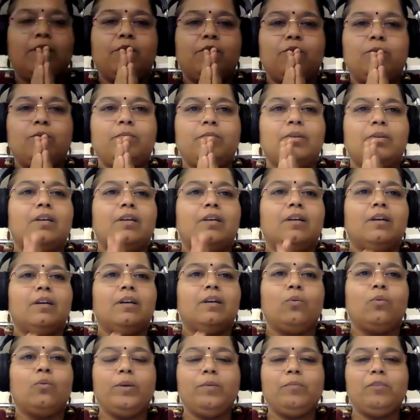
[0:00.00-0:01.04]
Om.
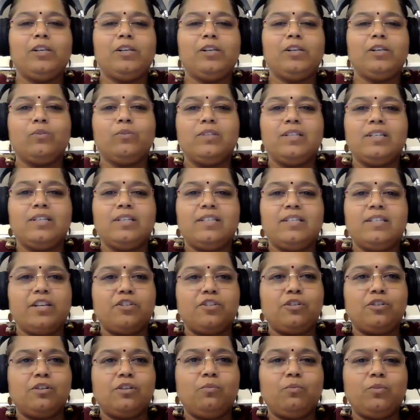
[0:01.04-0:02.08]
We will close the
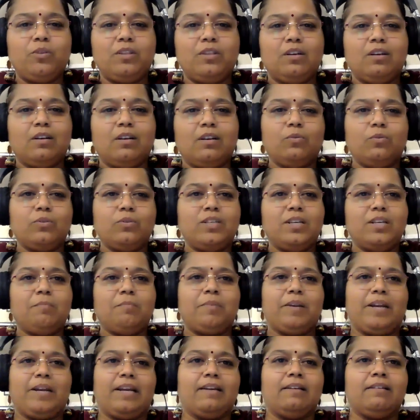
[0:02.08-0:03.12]
session with our closing
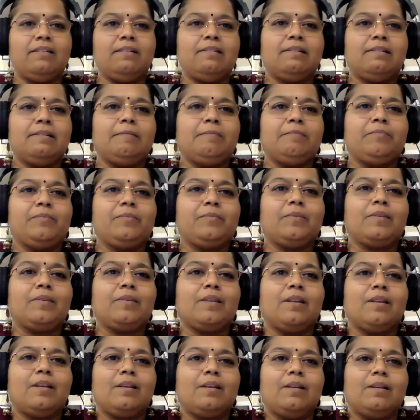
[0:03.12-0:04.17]
prayer.
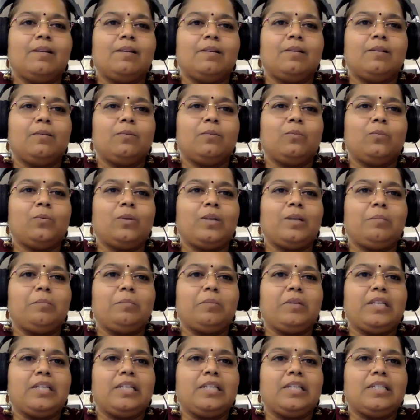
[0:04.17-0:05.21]
1
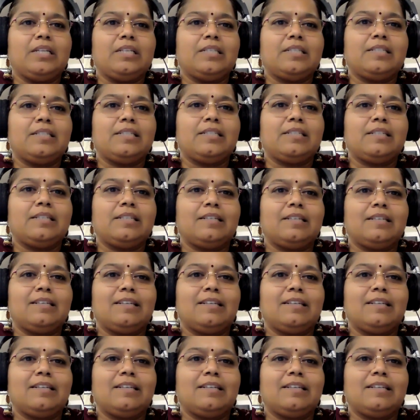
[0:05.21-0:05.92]
minute.